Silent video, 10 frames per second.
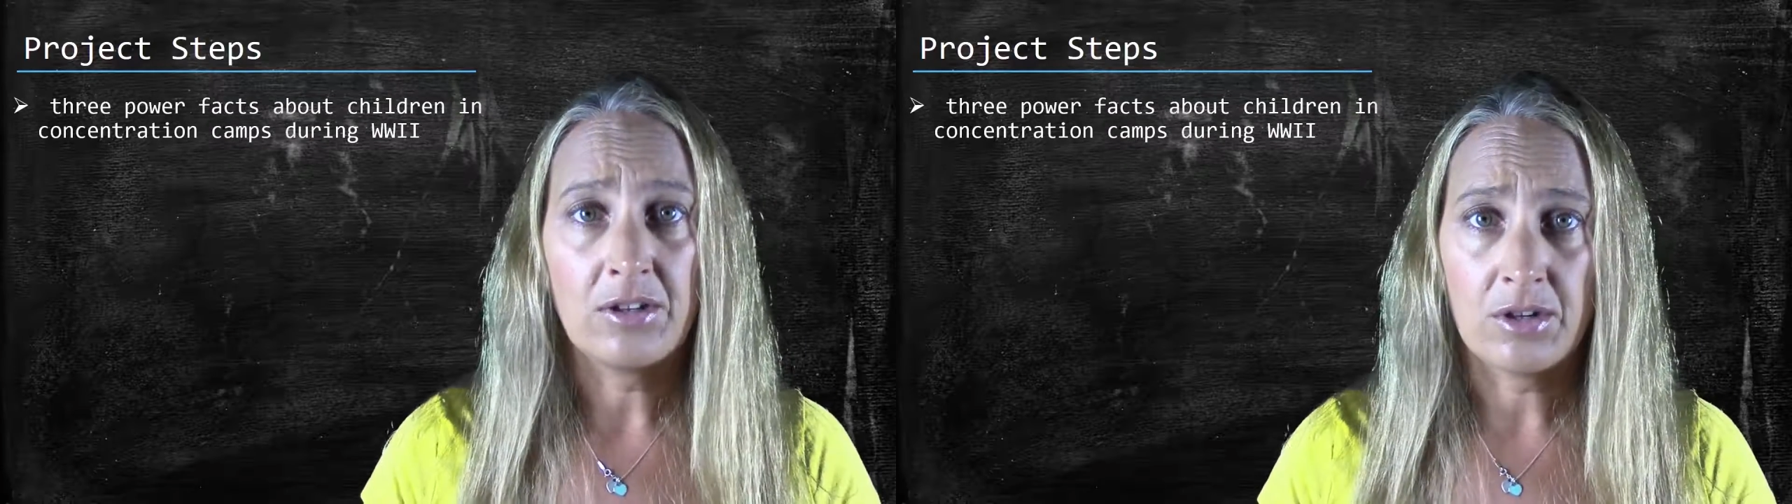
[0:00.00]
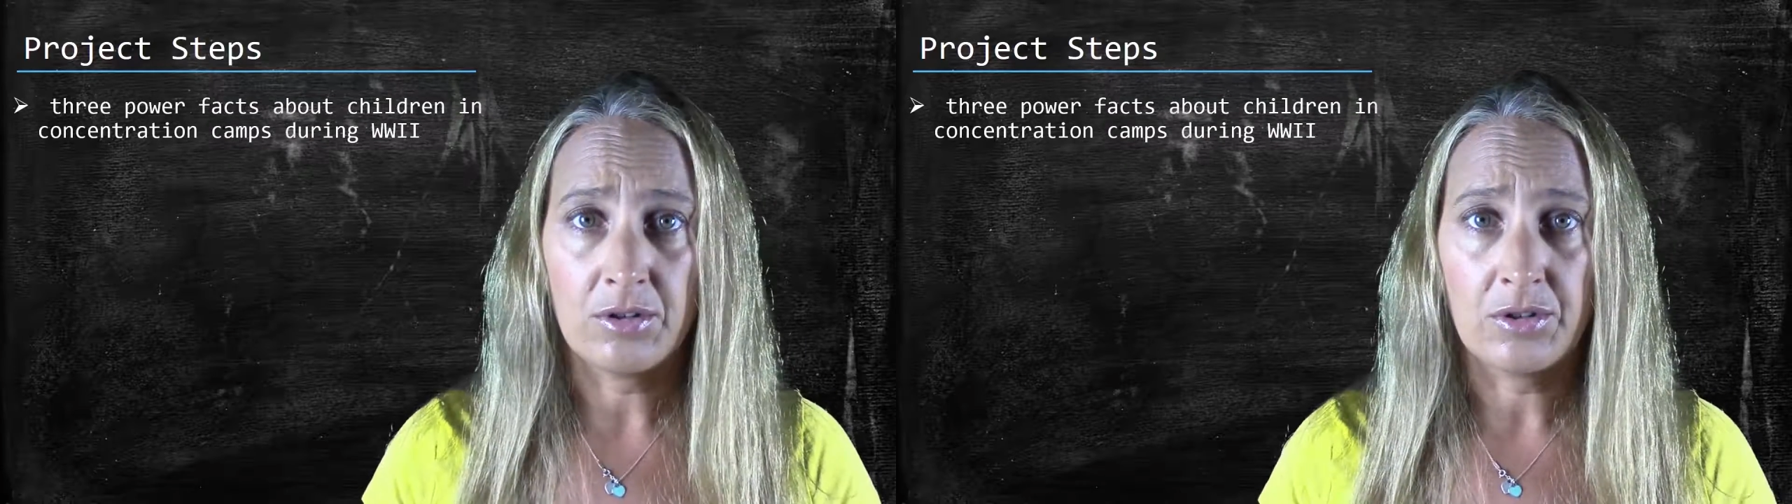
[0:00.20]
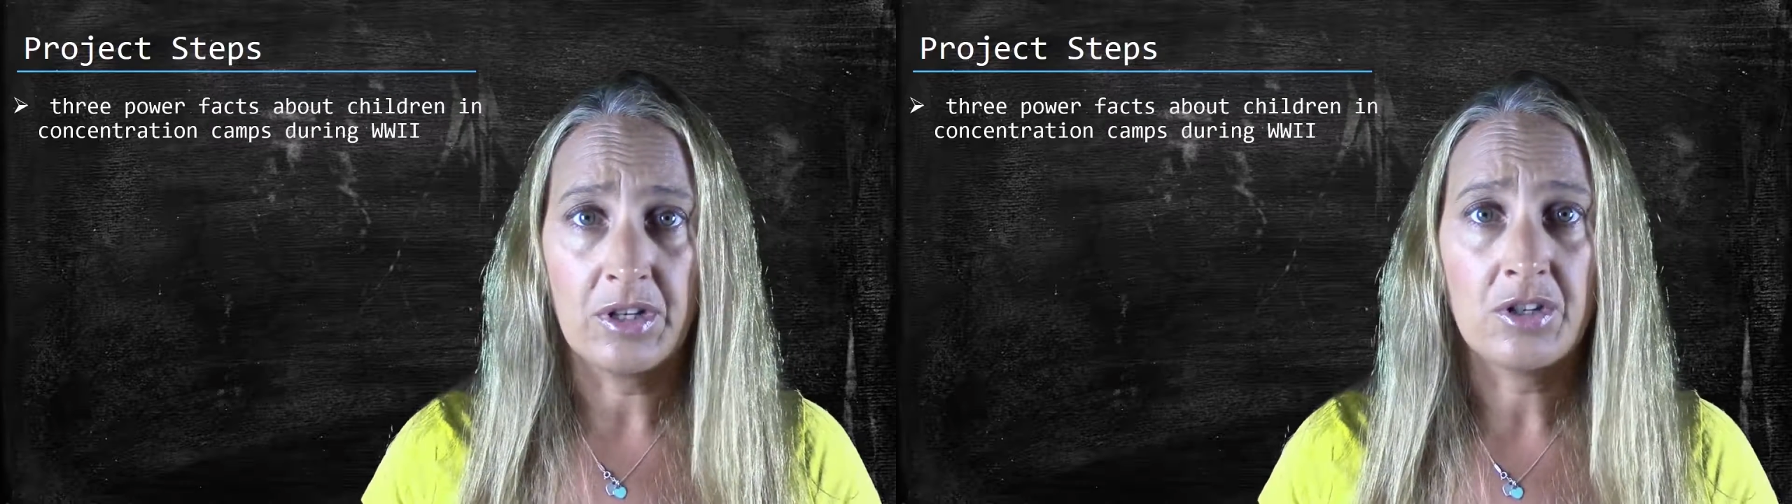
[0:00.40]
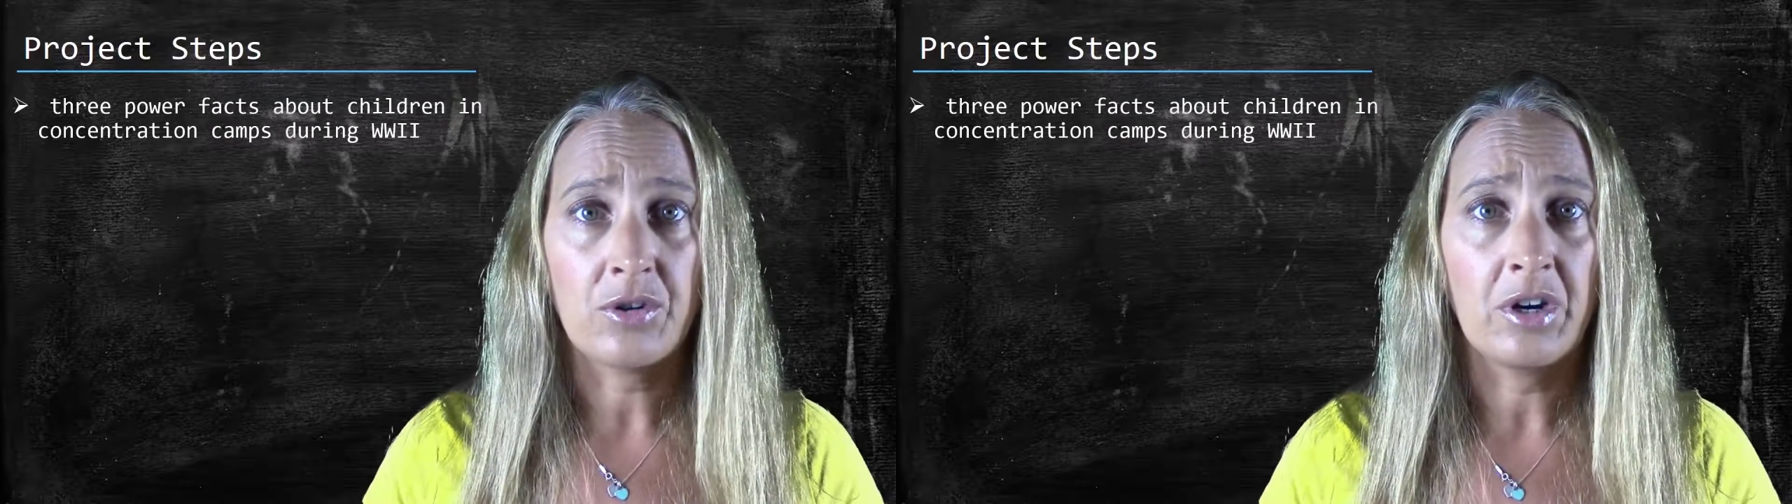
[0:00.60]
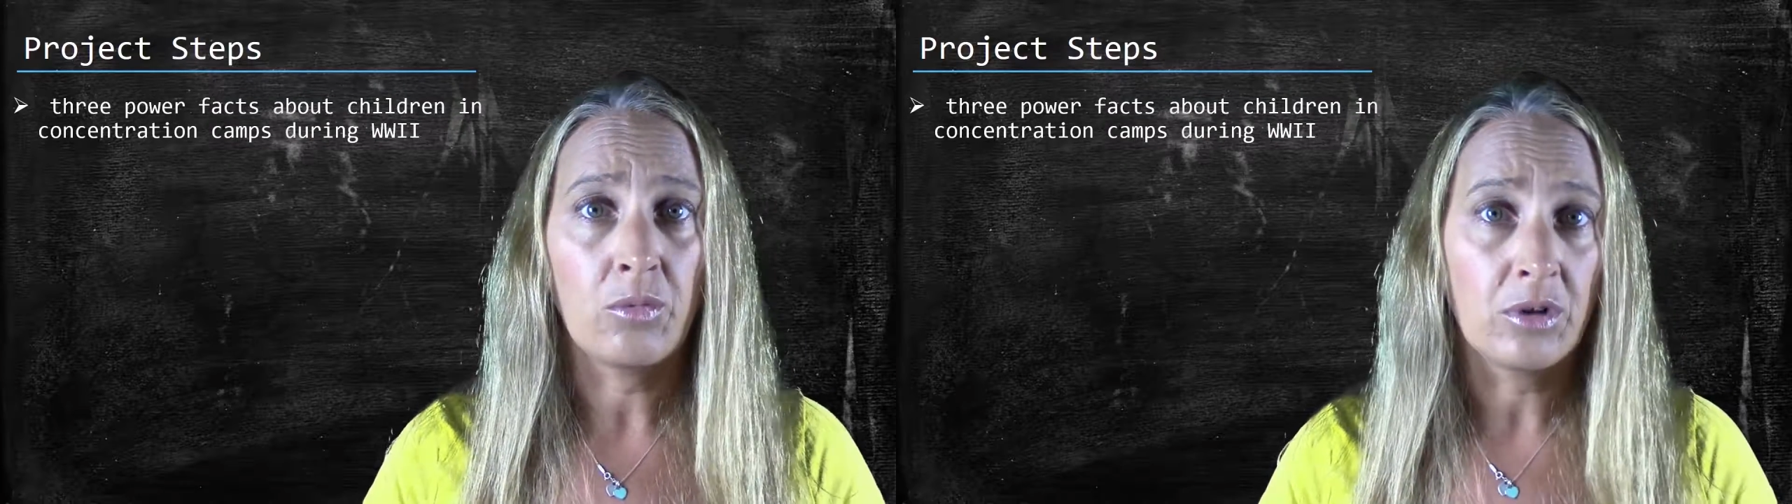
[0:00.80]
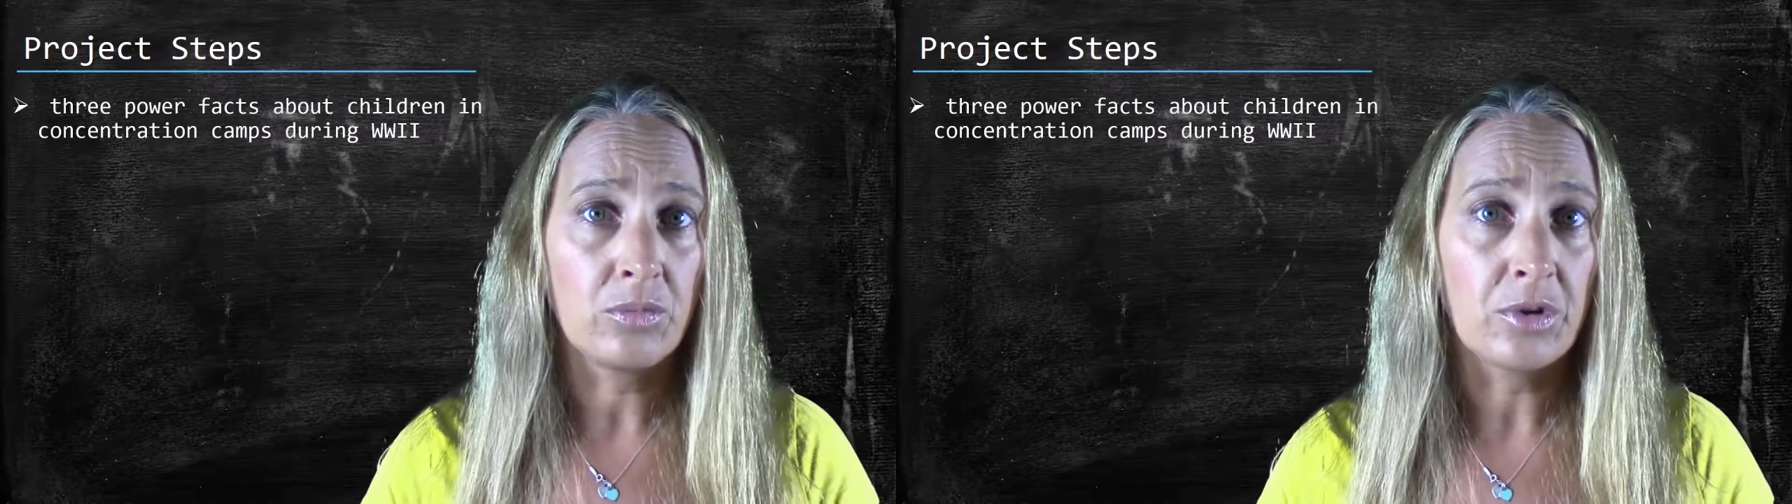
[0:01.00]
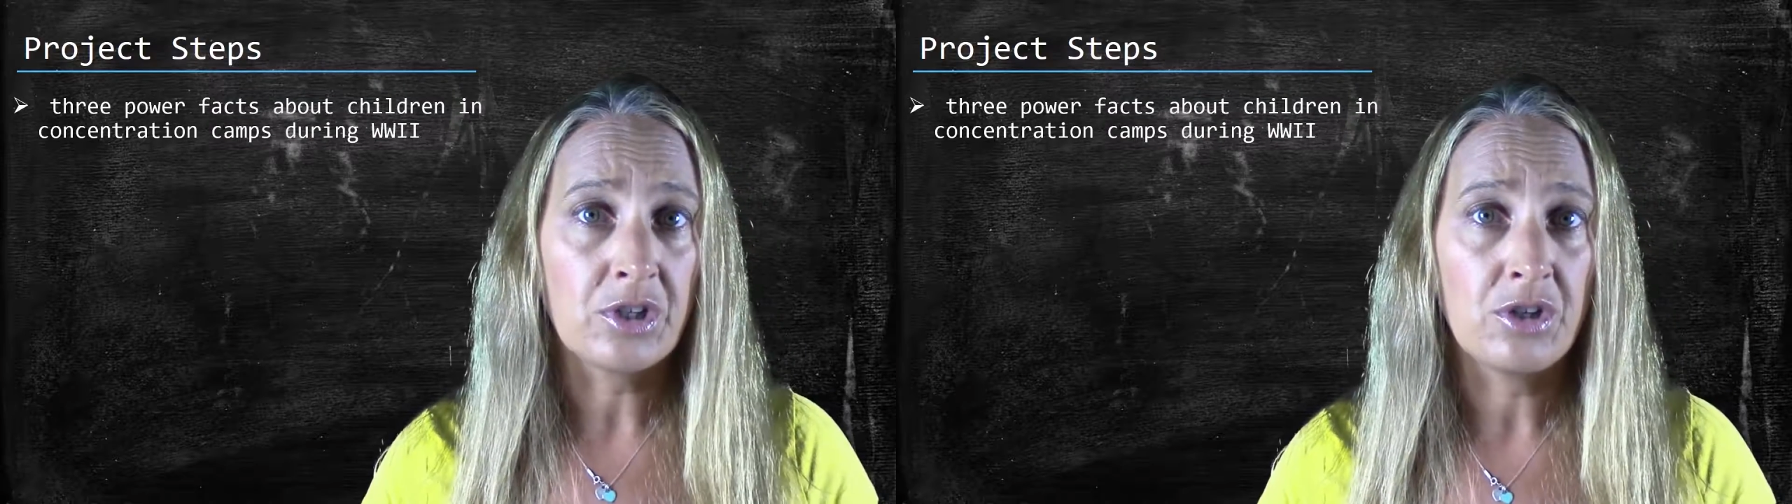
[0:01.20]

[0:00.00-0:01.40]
children during World War